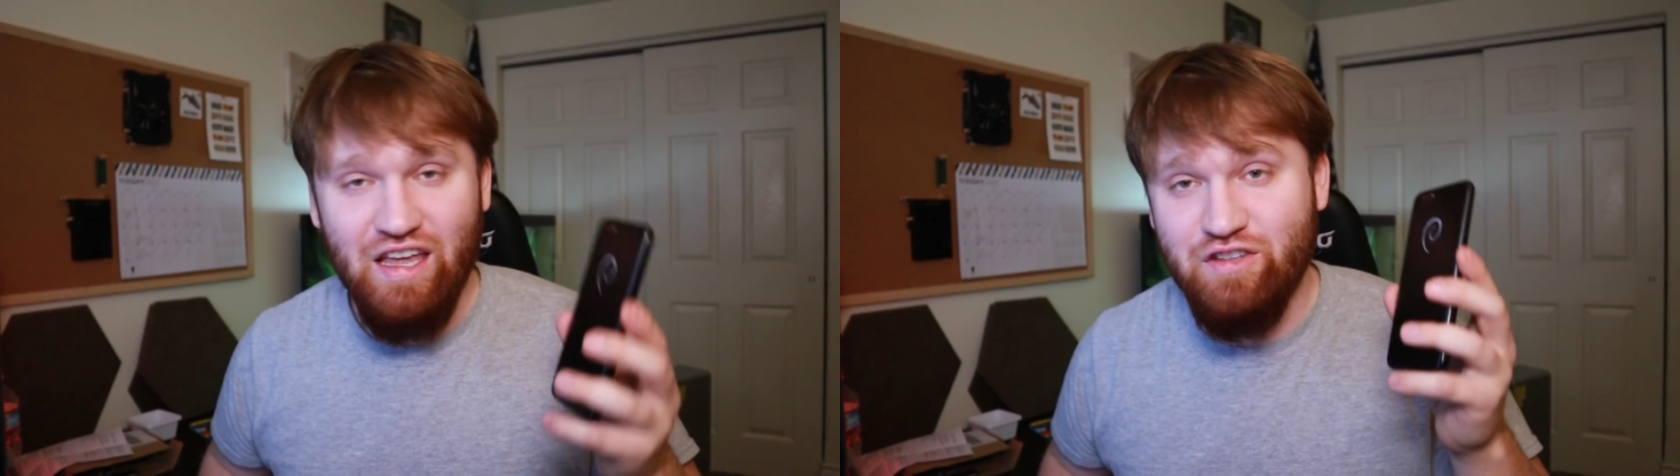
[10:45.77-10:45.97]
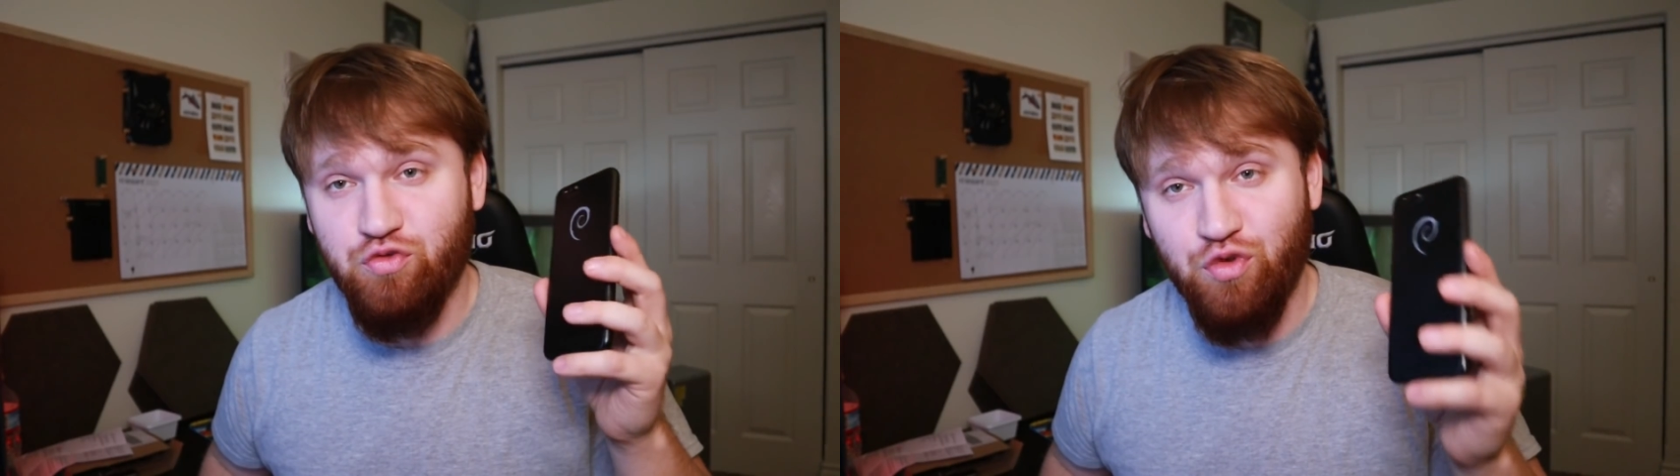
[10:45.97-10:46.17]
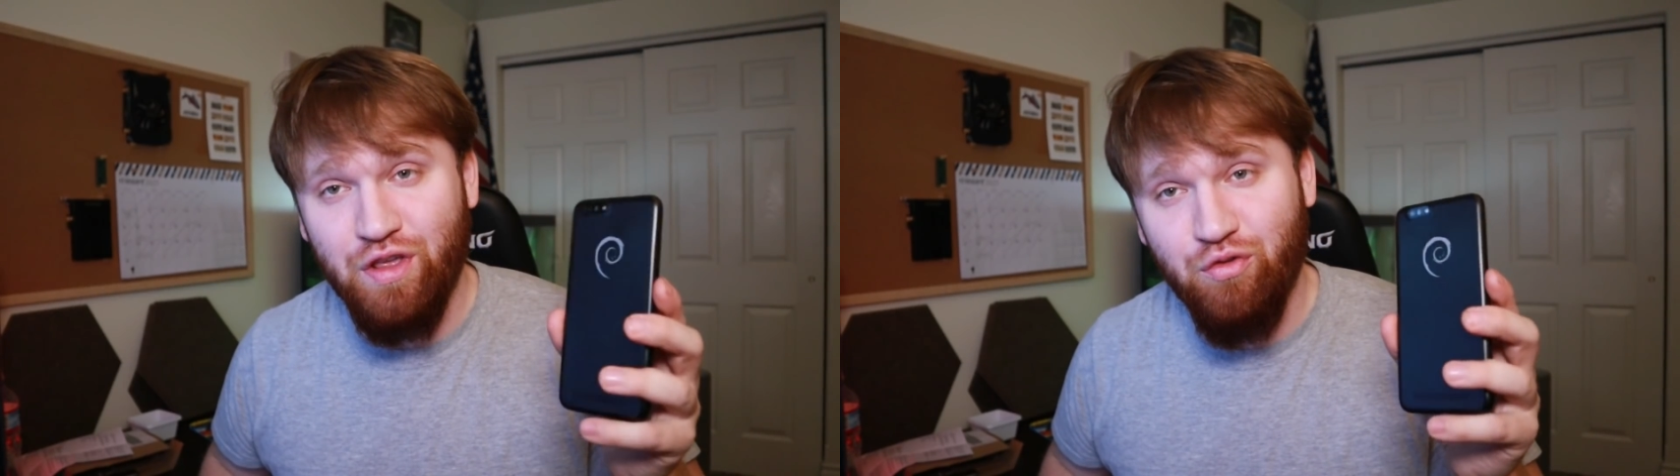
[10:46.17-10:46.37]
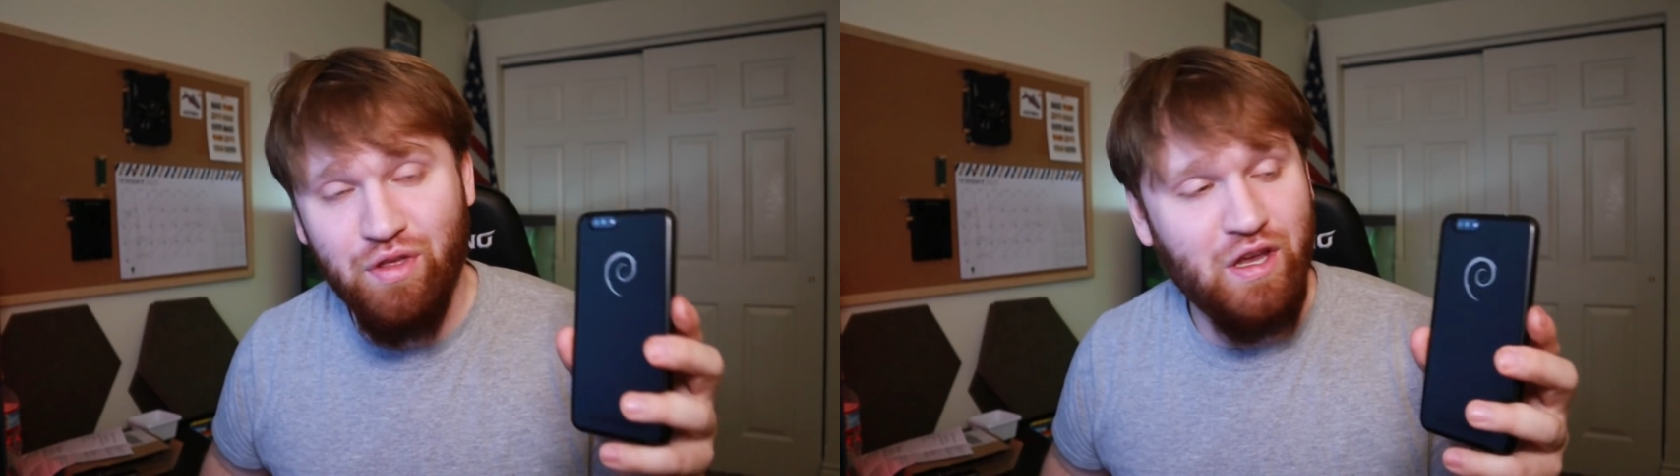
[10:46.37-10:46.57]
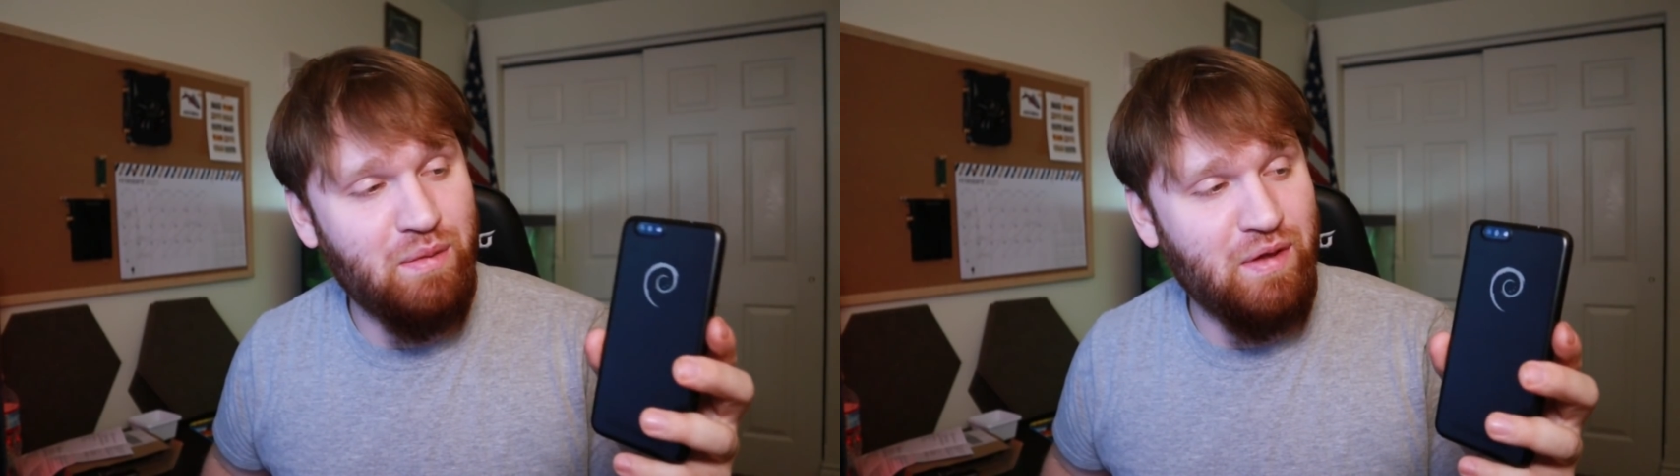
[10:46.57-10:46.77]
It's really
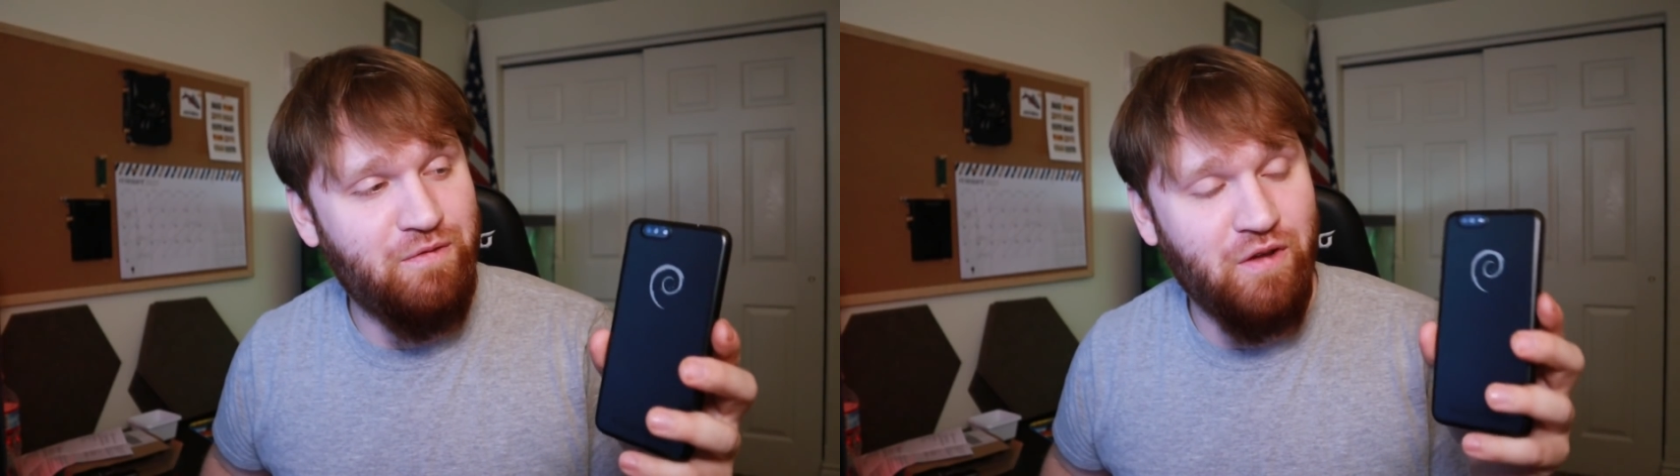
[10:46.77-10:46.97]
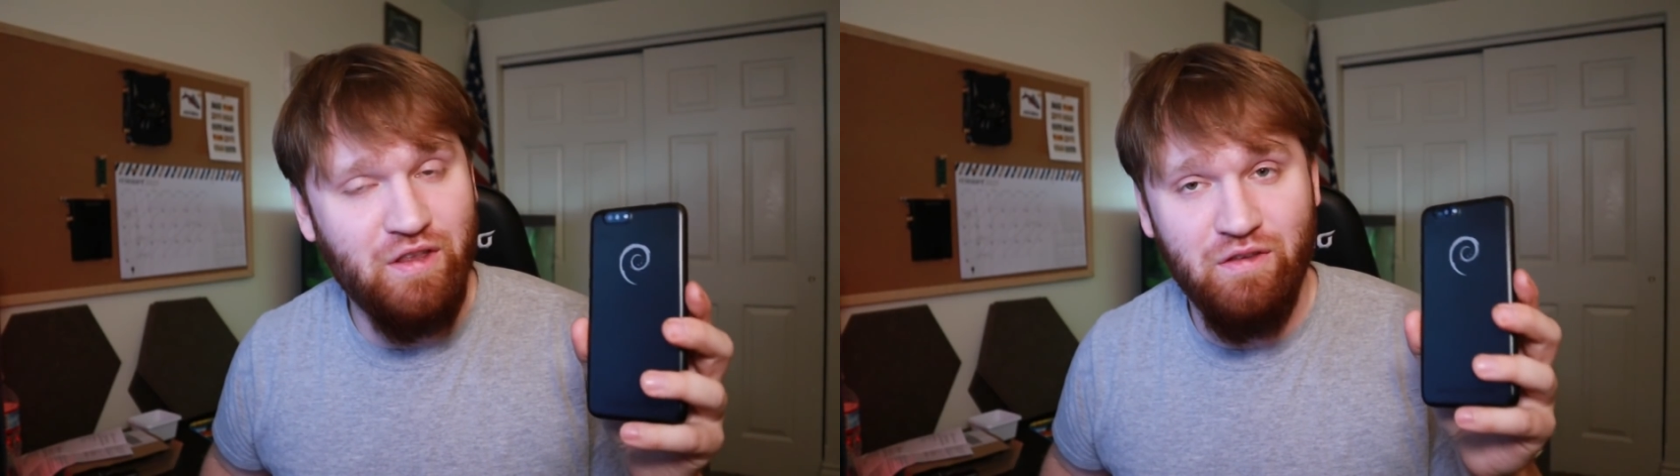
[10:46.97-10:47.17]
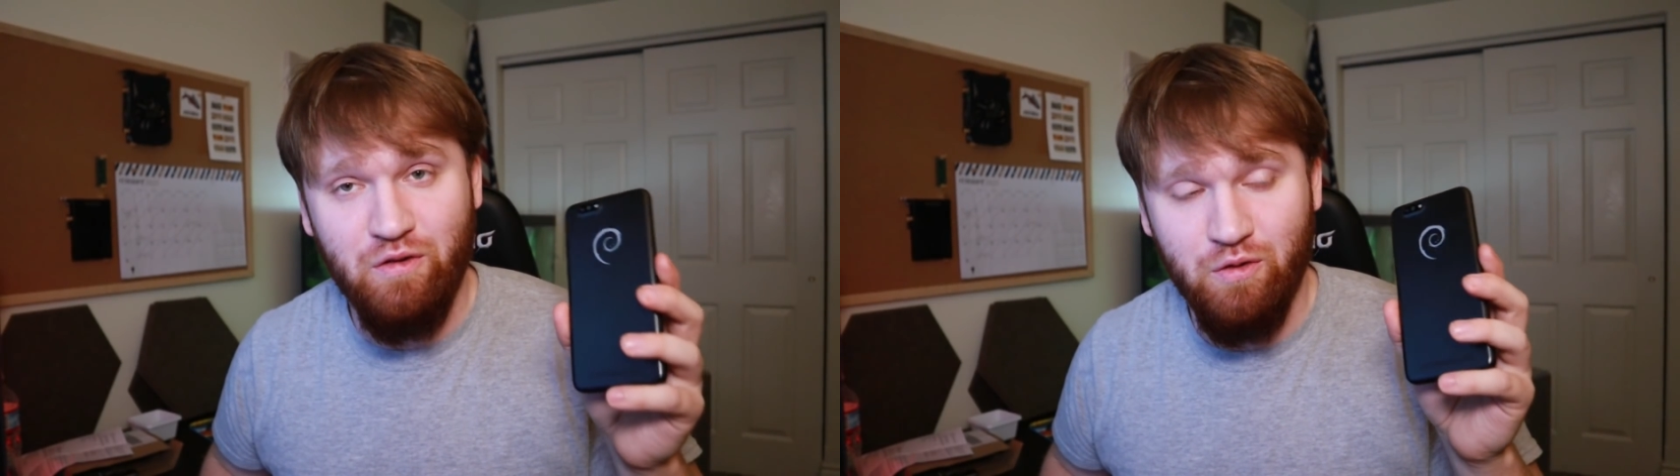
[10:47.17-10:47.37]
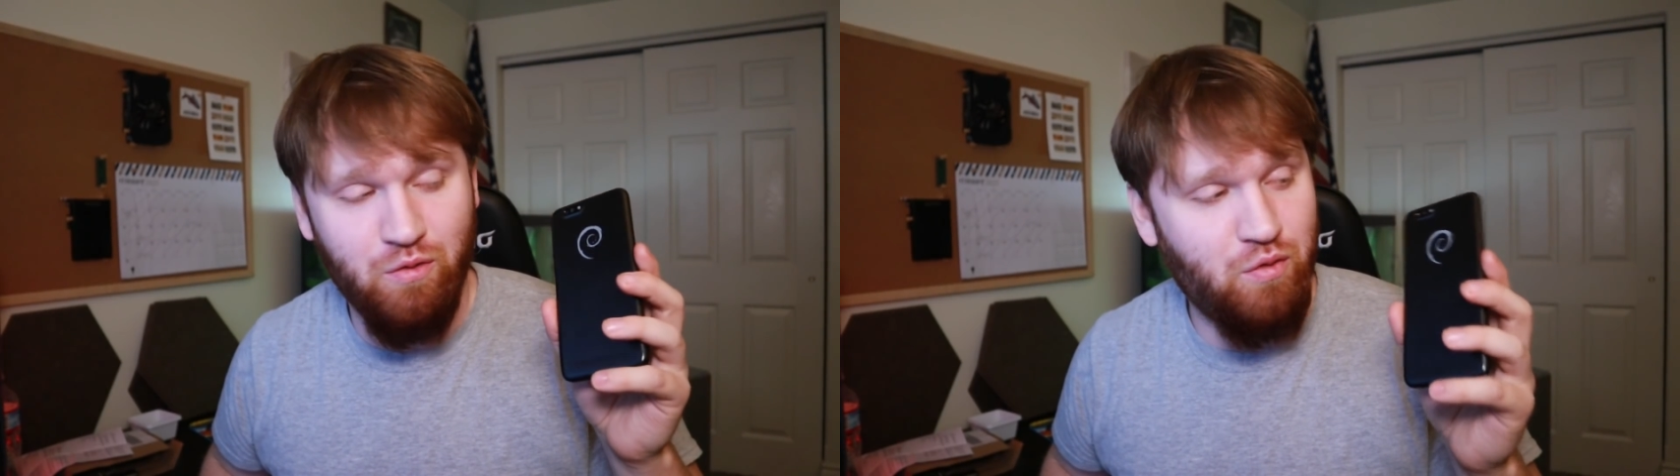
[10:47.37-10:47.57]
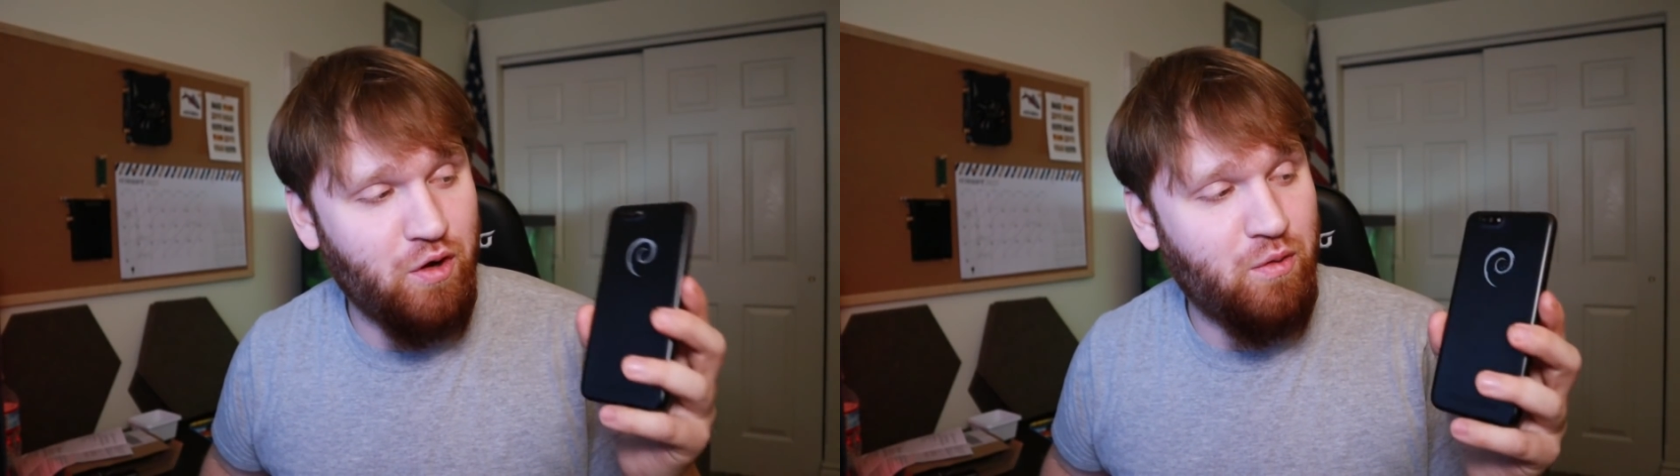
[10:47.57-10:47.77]
going to be fun
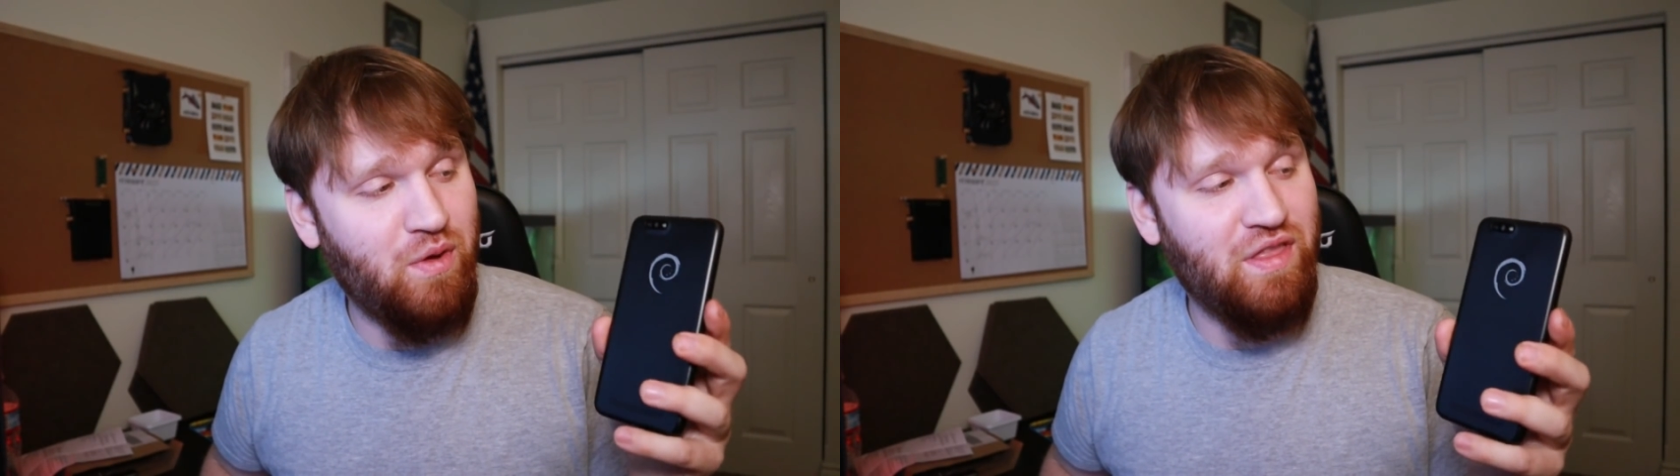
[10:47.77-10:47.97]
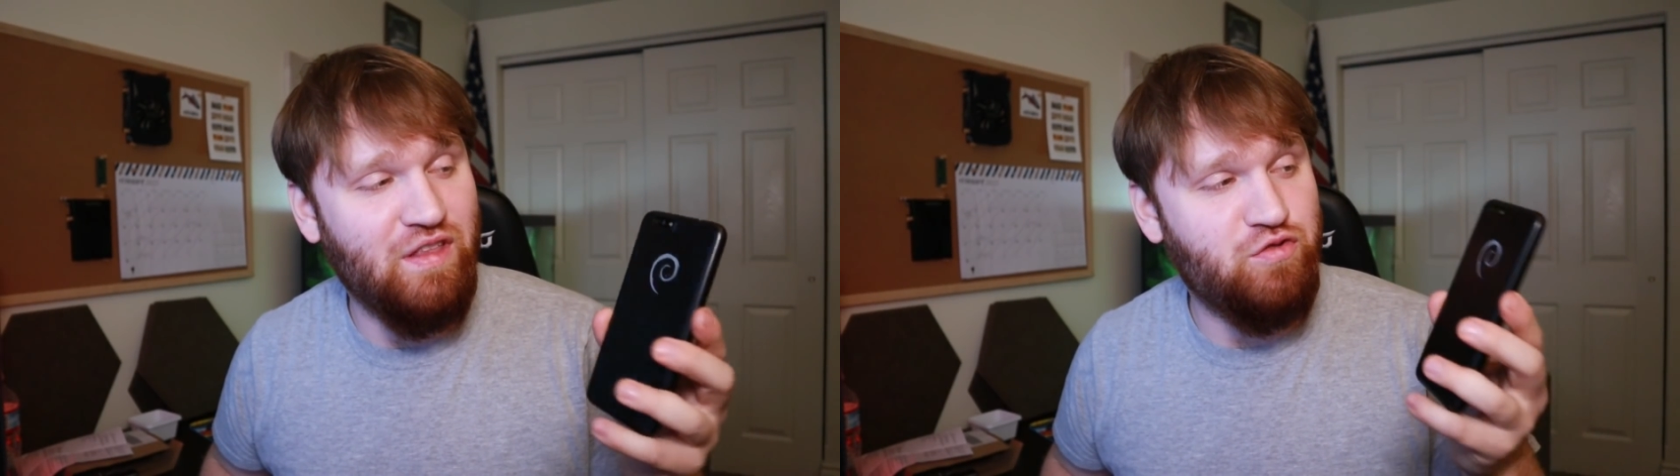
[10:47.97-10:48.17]
to work with.